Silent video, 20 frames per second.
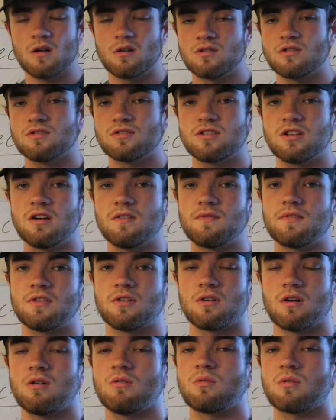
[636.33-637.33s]
on yourself
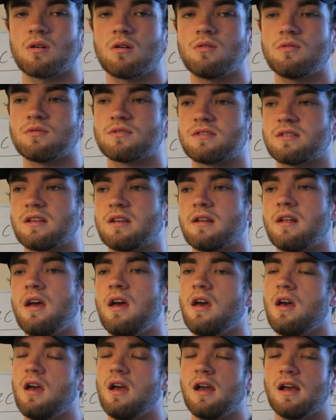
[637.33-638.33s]
and your own goals, then
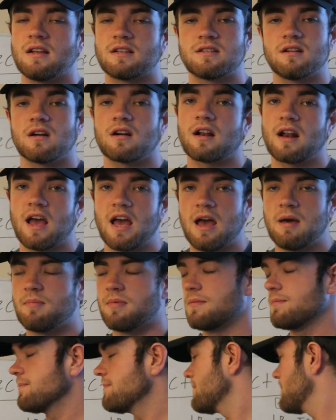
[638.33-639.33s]
it's not going to
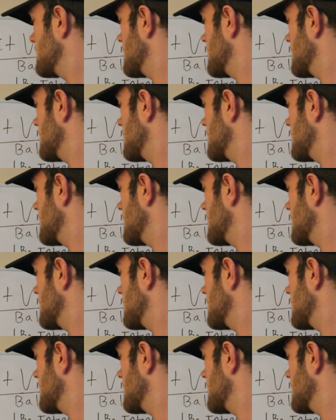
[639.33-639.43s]
happen.